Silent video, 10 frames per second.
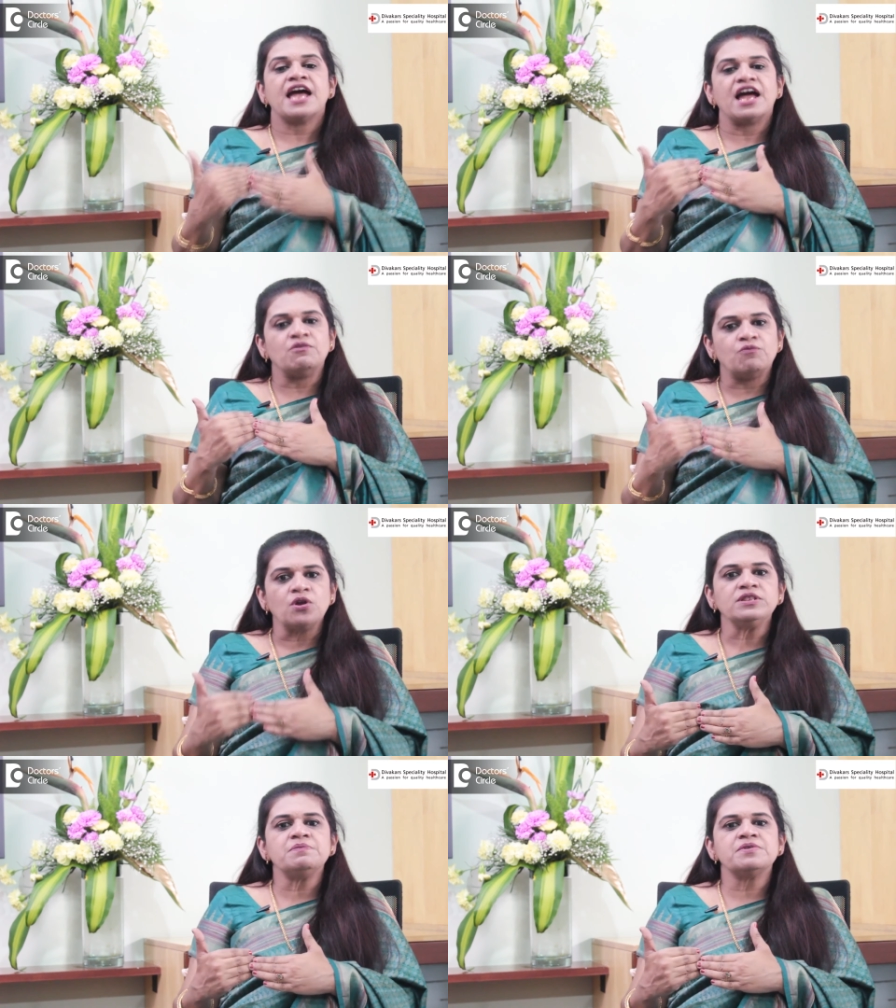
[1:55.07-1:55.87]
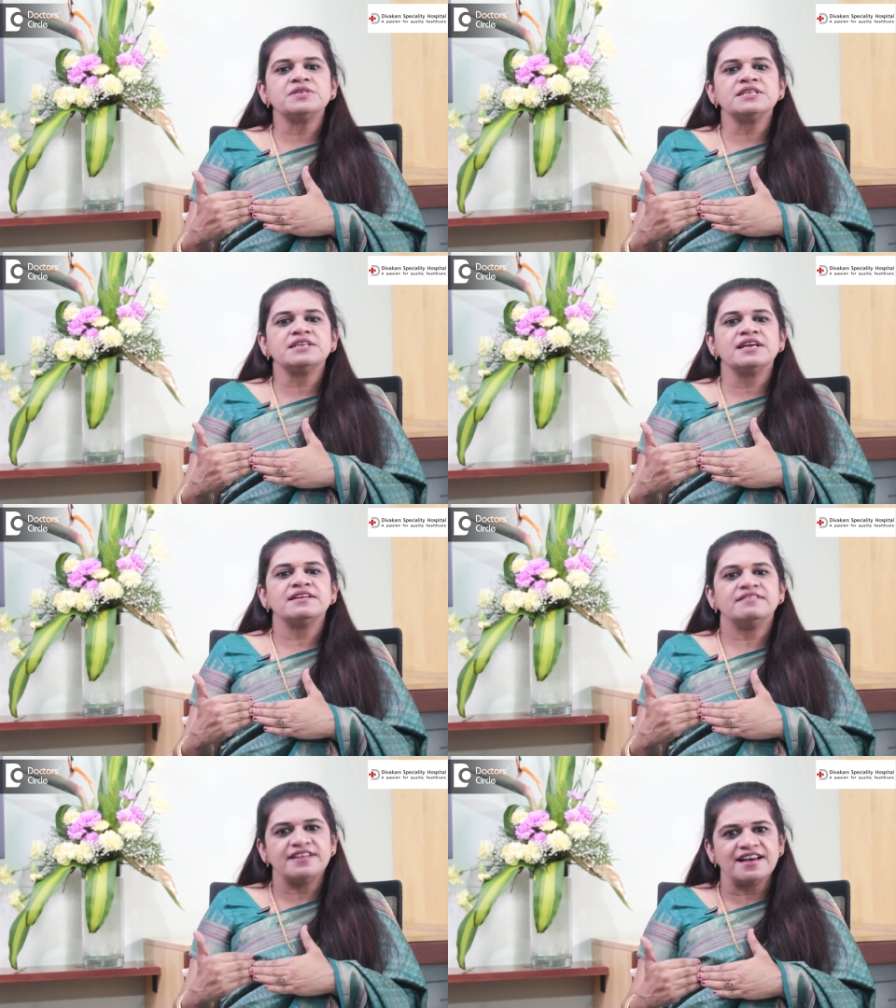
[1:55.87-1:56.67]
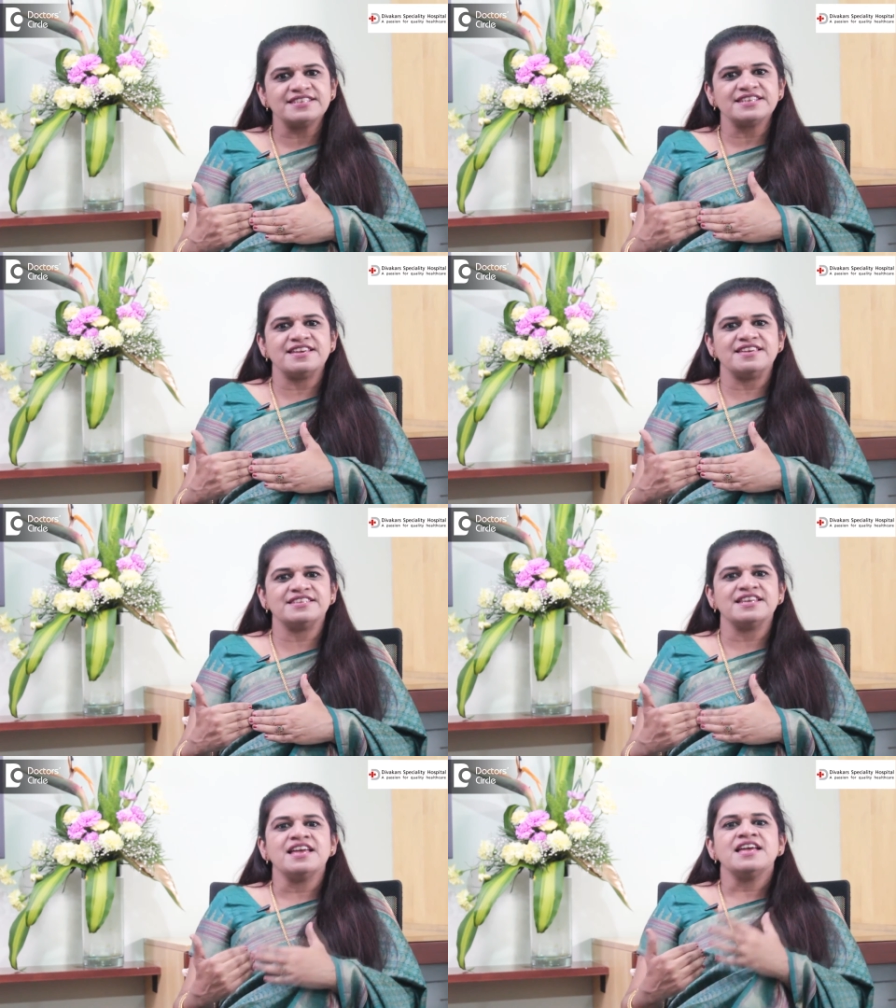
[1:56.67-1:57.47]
And what the processing does is